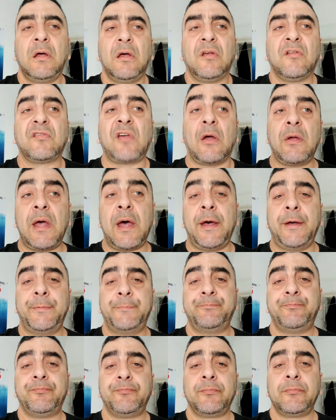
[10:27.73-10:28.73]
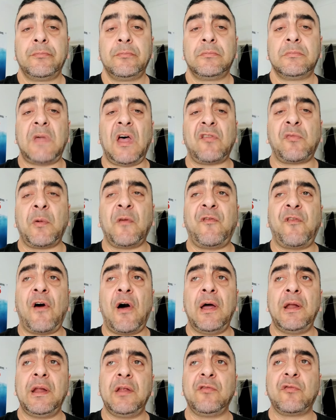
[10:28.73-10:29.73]
So yeah, that's my
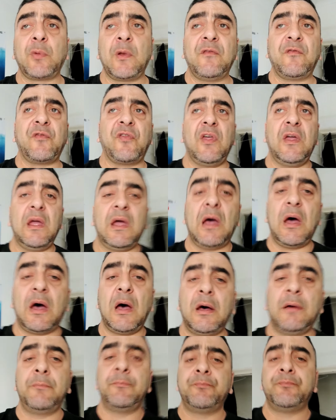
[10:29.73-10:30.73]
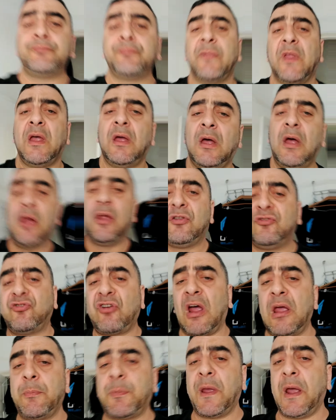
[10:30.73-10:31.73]
findings with the
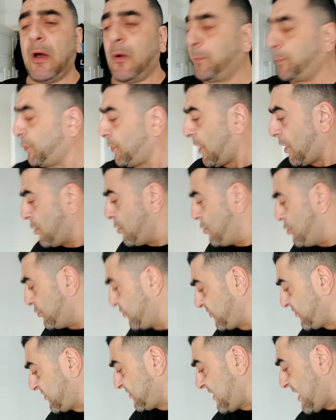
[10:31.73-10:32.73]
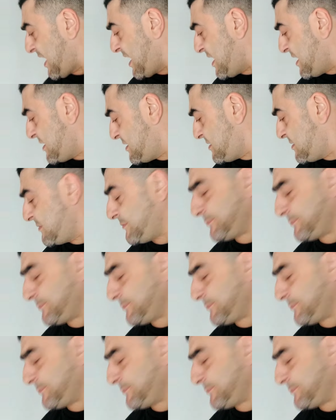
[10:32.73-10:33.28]
JBL Proscan.